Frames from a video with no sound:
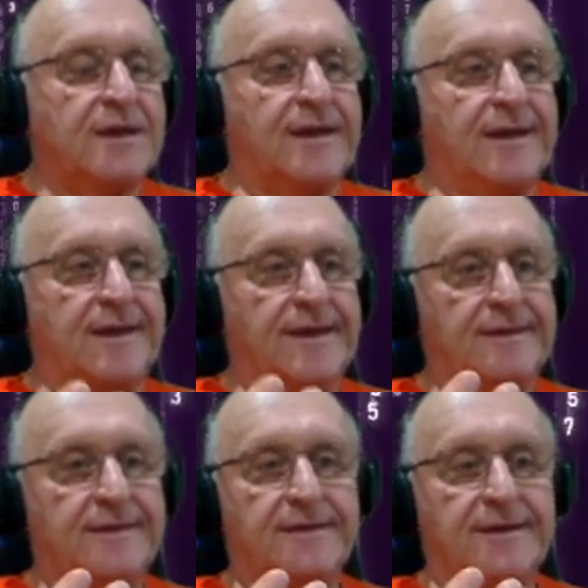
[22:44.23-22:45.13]

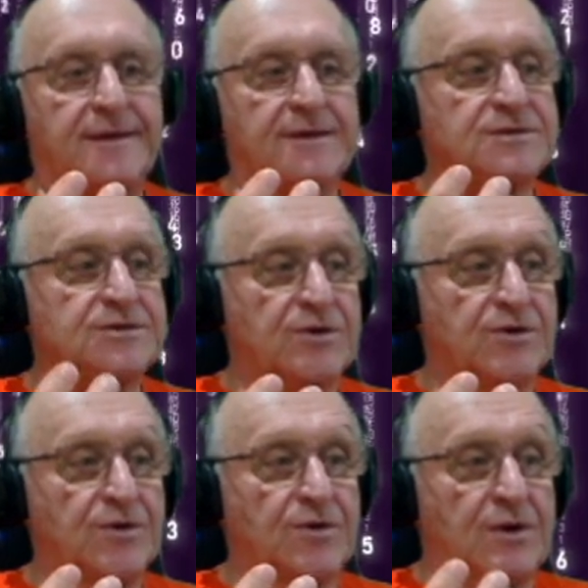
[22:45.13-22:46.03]
And uh,
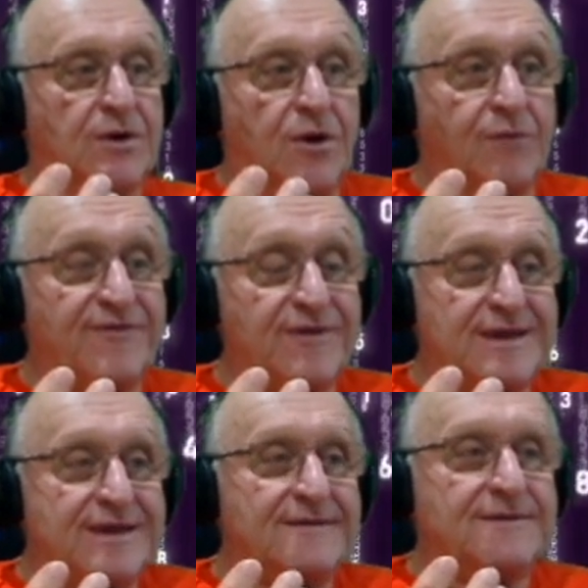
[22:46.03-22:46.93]
so hopefully
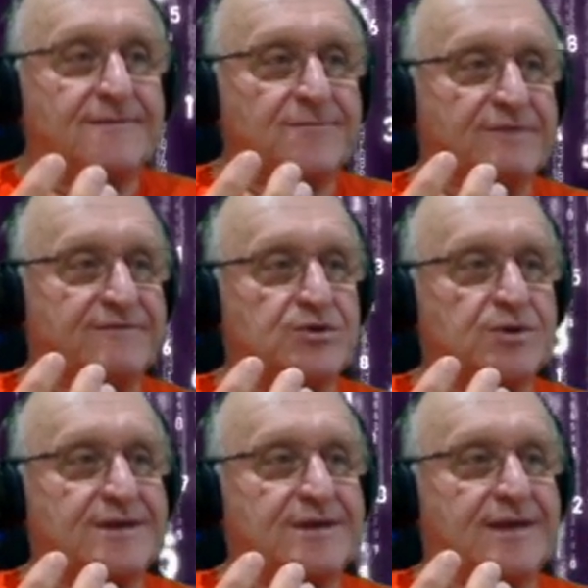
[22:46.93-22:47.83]
you've enjoyed
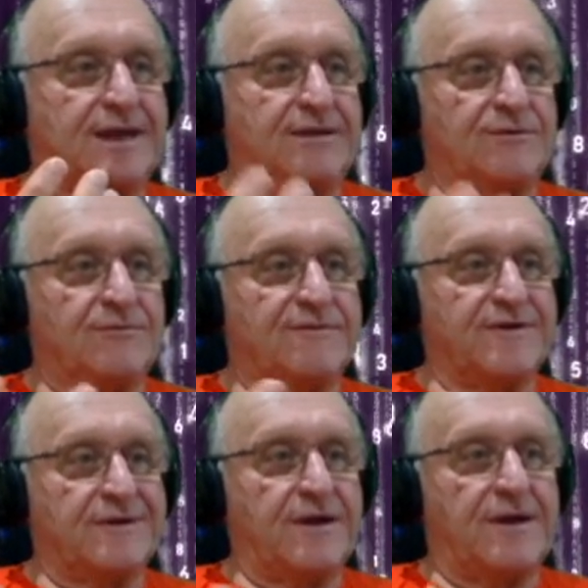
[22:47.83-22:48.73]
it and you will figure
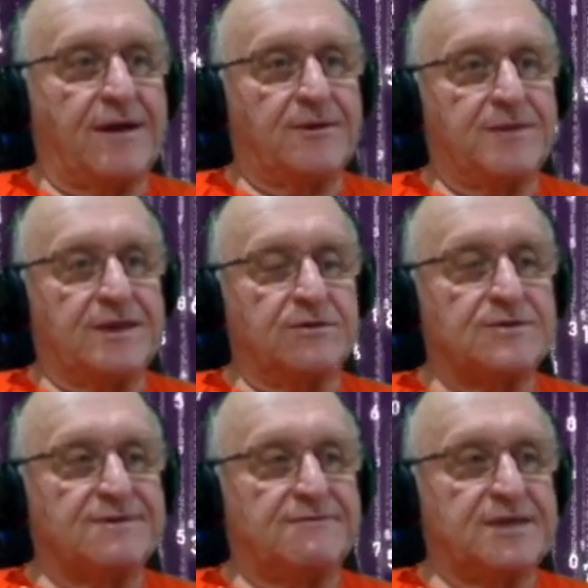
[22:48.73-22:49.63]
out how to make use of
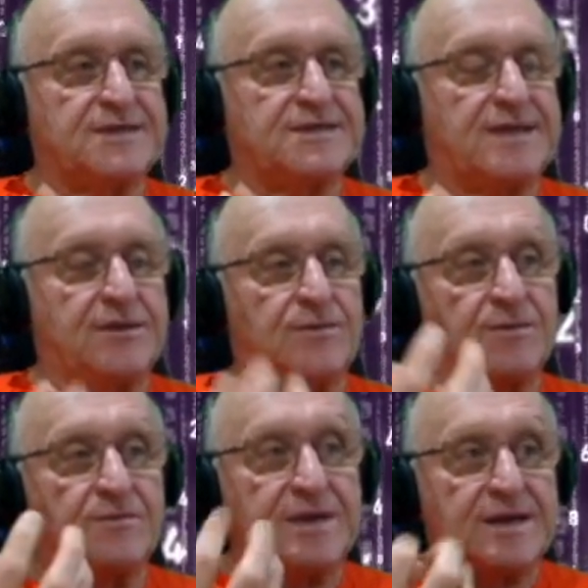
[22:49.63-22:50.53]
this and you will
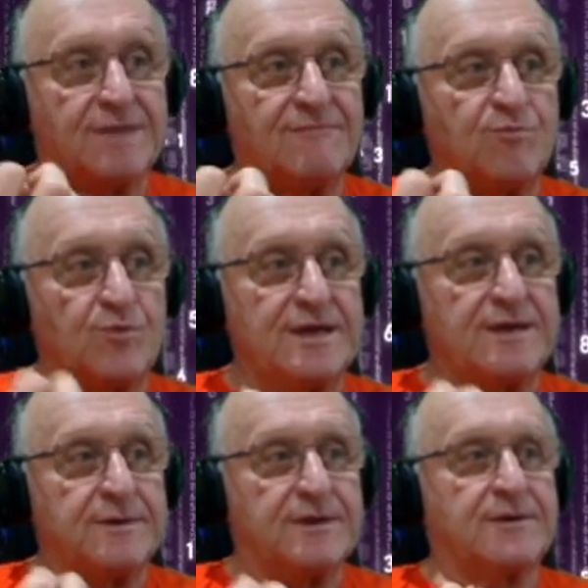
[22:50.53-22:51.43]
become really,
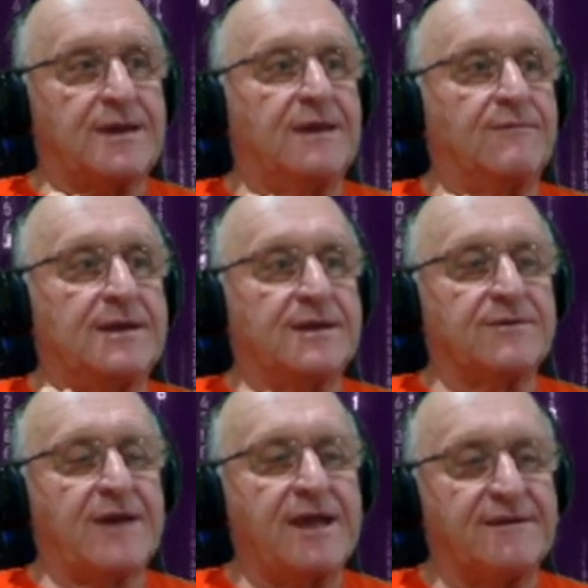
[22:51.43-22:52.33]
really
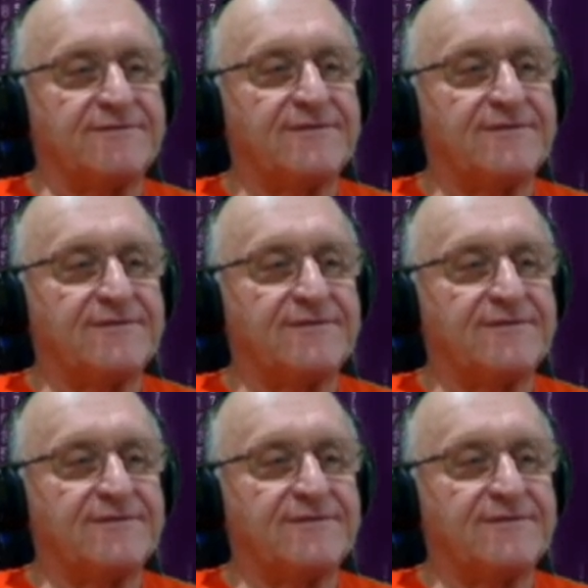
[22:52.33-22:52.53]
creative.